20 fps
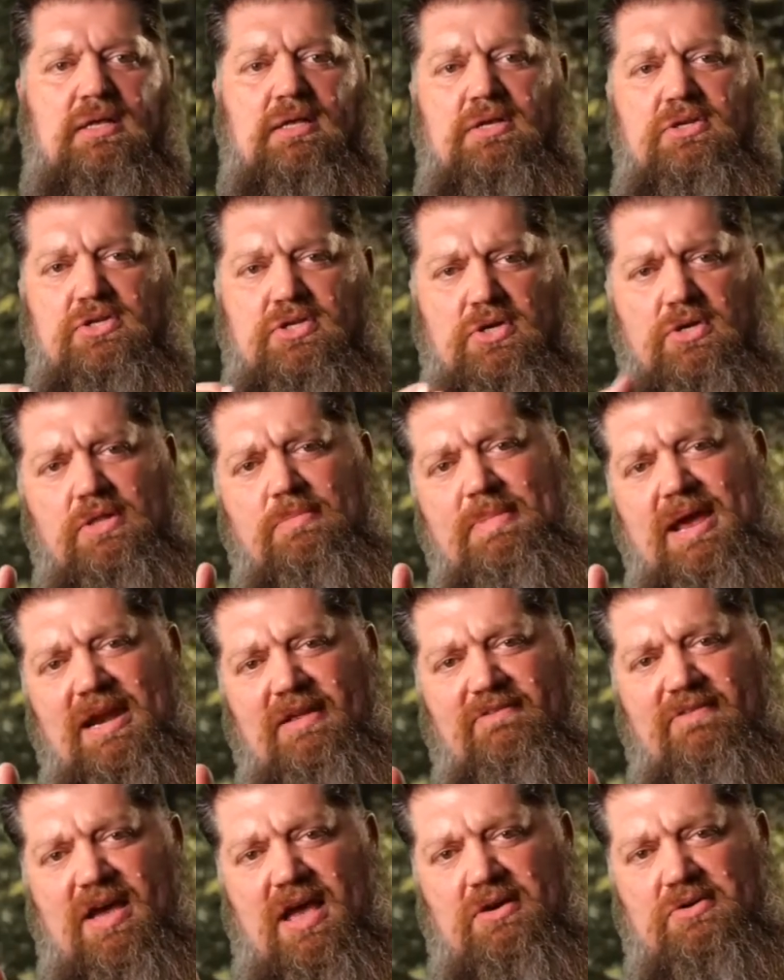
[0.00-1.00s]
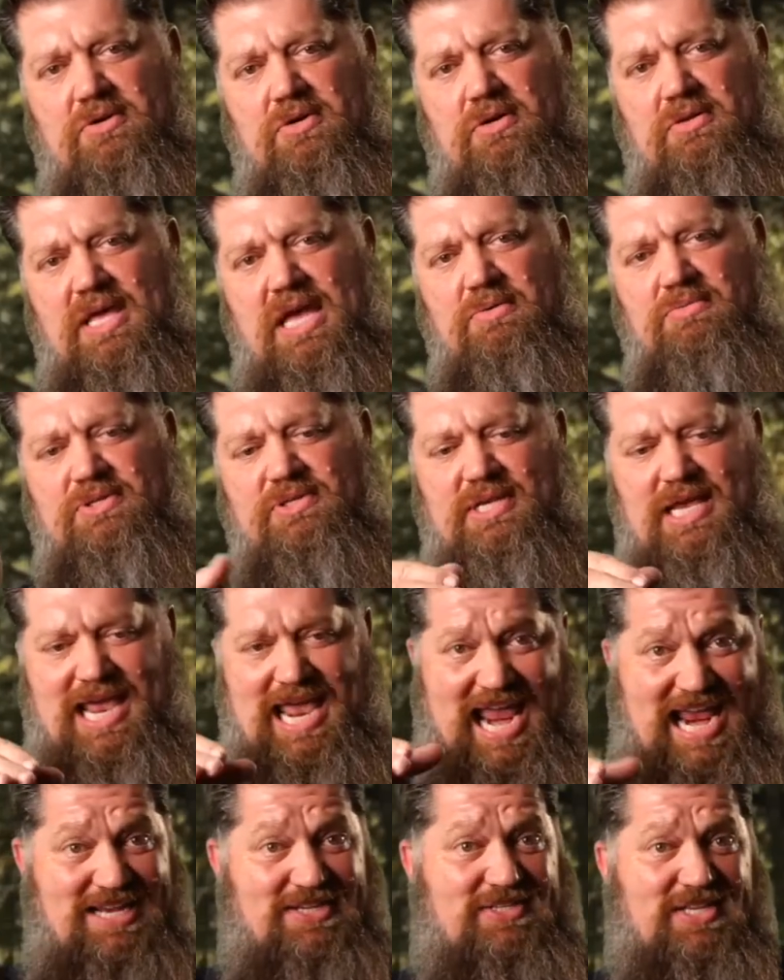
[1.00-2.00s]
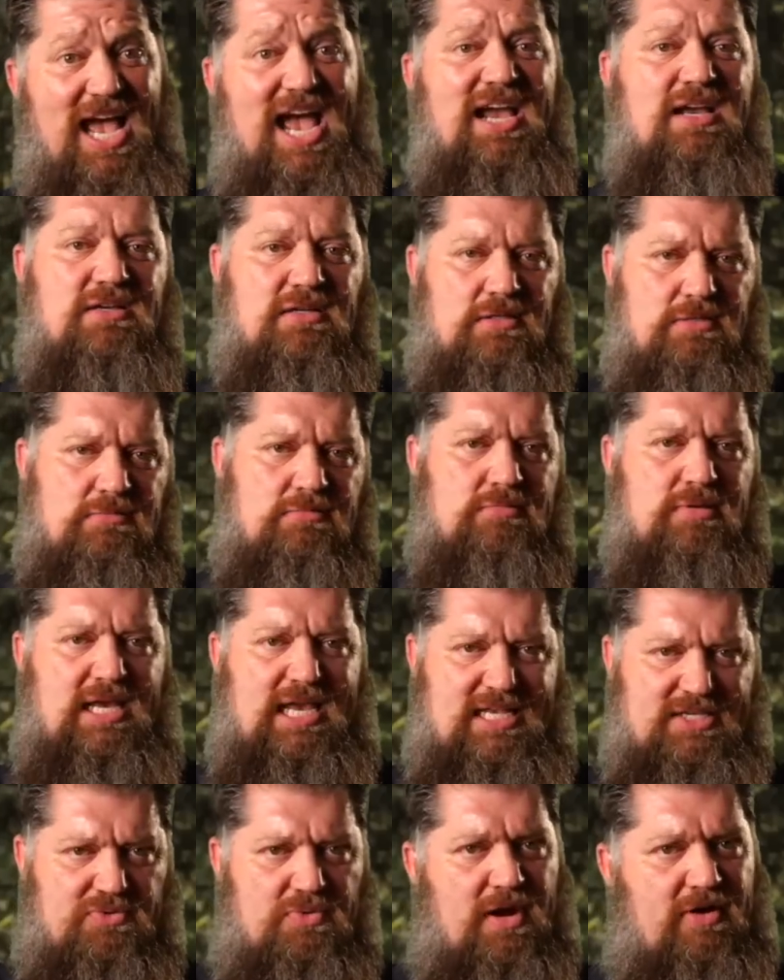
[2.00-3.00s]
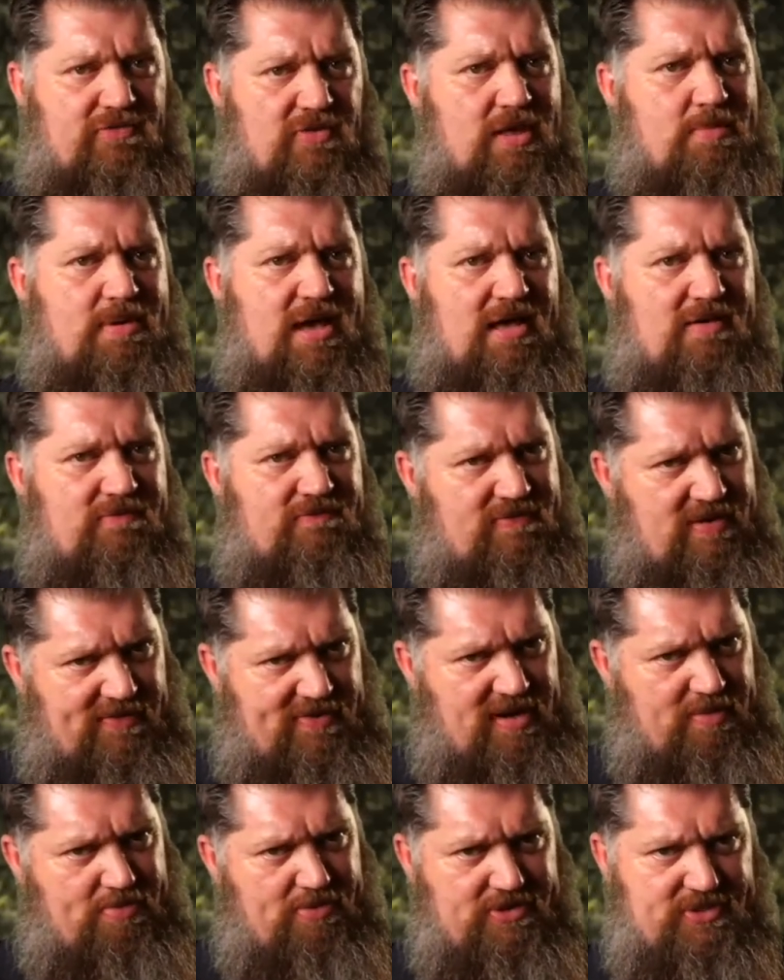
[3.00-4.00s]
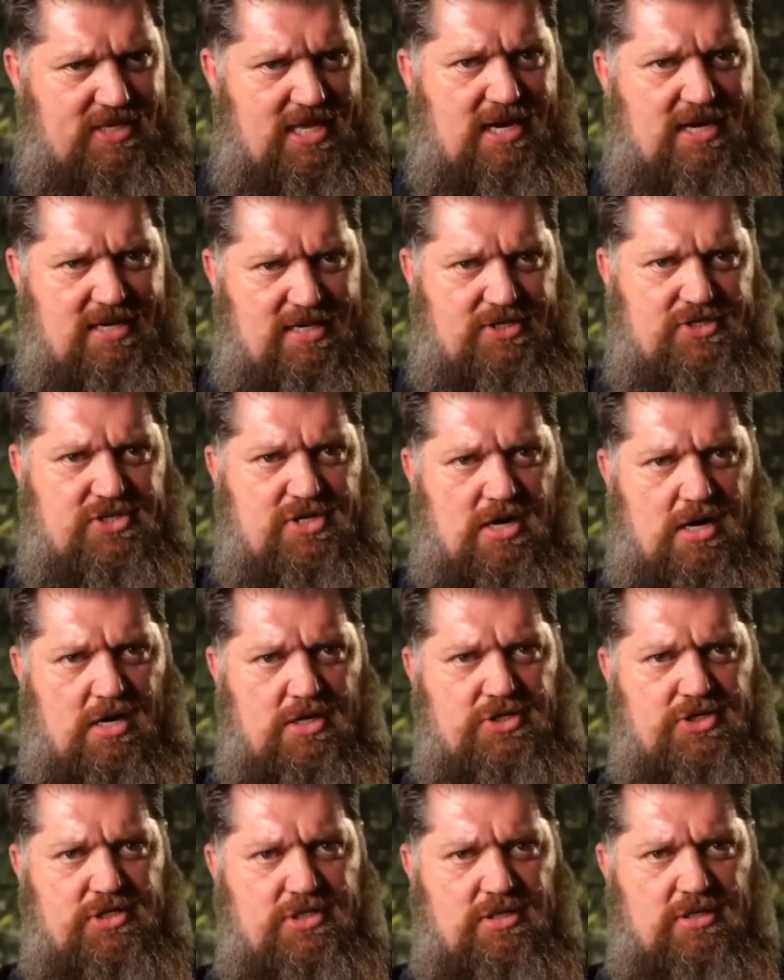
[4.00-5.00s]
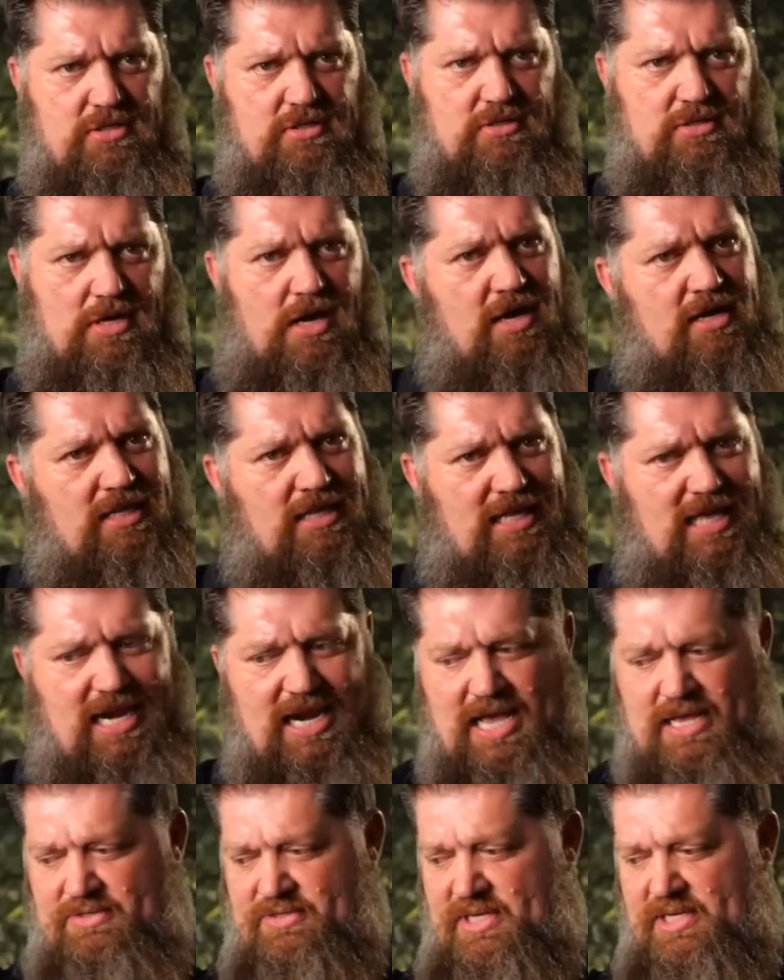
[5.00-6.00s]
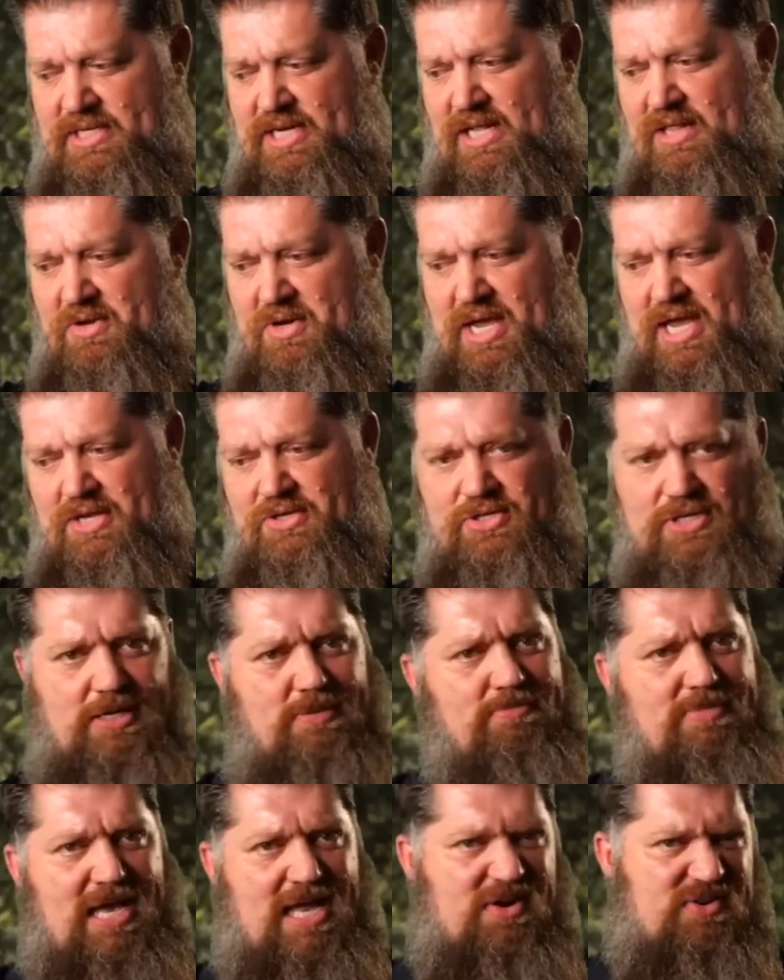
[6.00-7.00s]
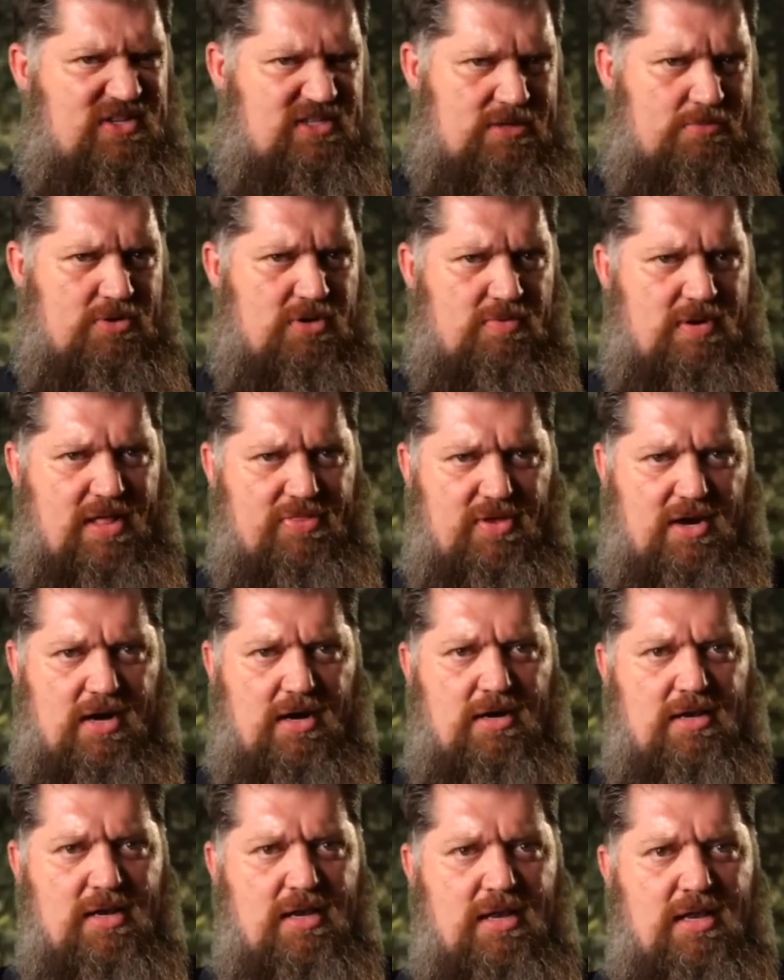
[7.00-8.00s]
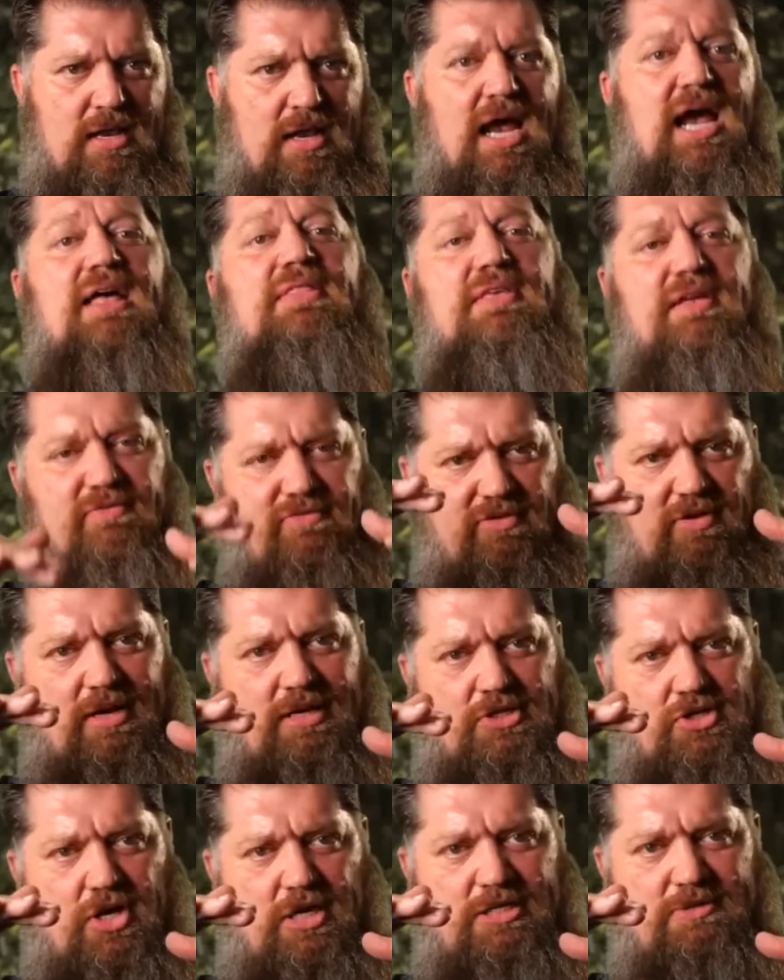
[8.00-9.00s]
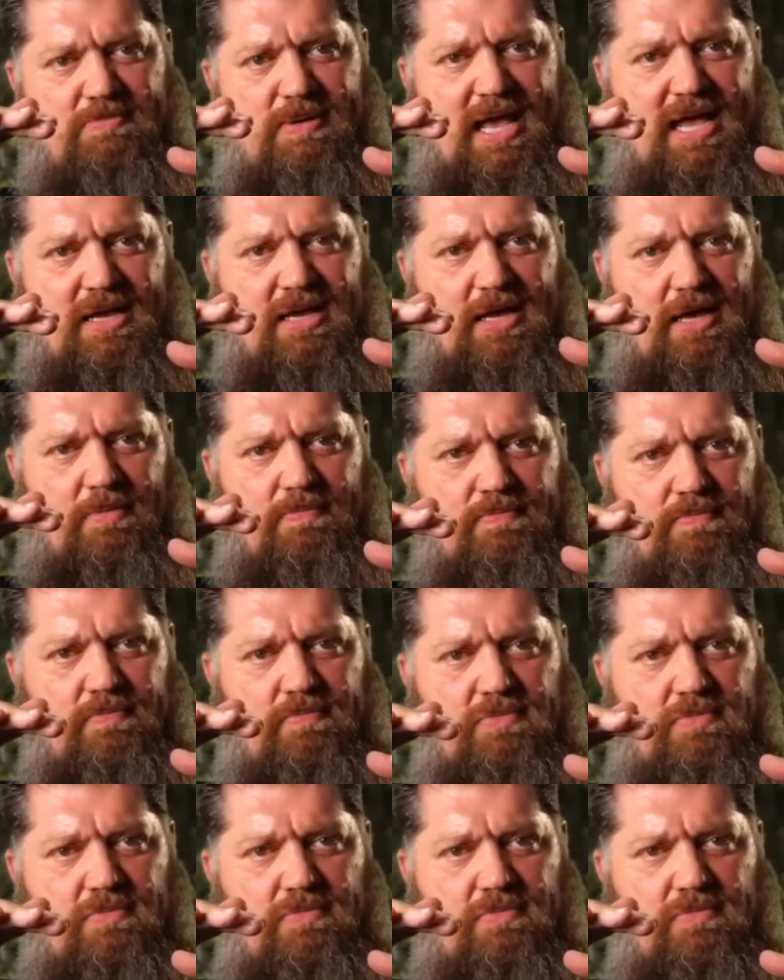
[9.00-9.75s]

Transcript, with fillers: to the manufacturer, they will say a cycle is roughly about 50% discharged on a lead acid gel or AGM battery, somewhere around there, and then fully charged back up.